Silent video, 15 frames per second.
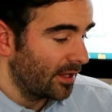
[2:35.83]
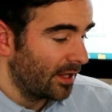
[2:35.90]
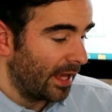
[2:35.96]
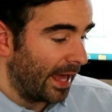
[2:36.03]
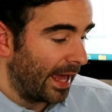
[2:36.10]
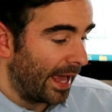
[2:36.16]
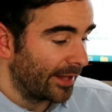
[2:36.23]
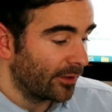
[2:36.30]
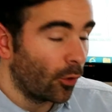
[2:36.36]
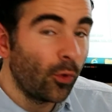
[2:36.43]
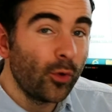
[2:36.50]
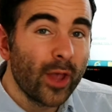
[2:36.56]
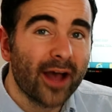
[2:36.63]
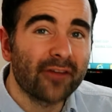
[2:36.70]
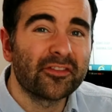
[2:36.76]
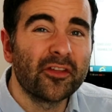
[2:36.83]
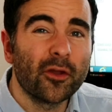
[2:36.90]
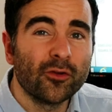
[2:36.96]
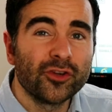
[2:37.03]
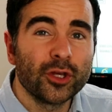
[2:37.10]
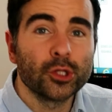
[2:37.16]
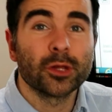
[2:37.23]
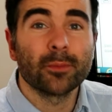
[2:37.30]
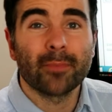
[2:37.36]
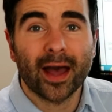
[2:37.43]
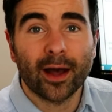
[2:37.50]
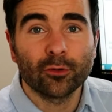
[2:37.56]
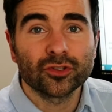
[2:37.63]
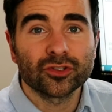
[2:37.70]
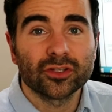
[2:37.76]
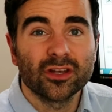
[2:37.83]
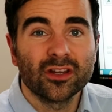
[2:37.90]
And all you have to do is use the mouse